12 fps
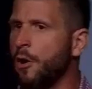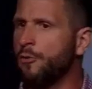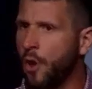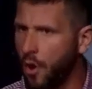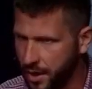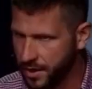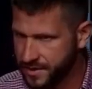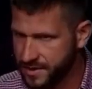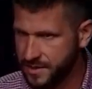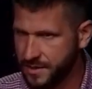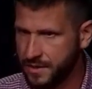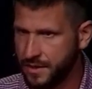our own
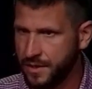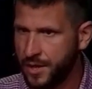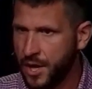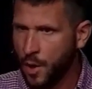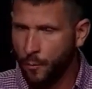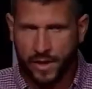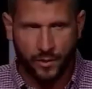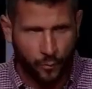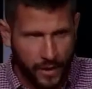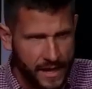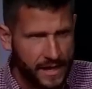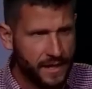hearts, when
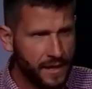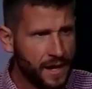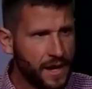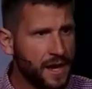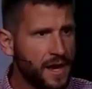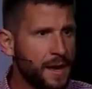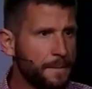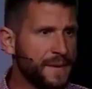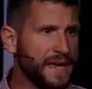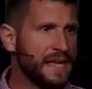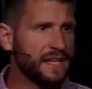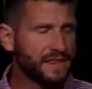we
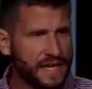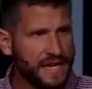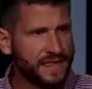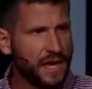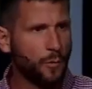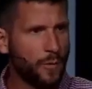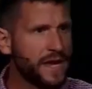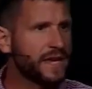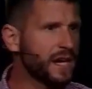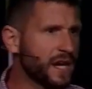begin to think that we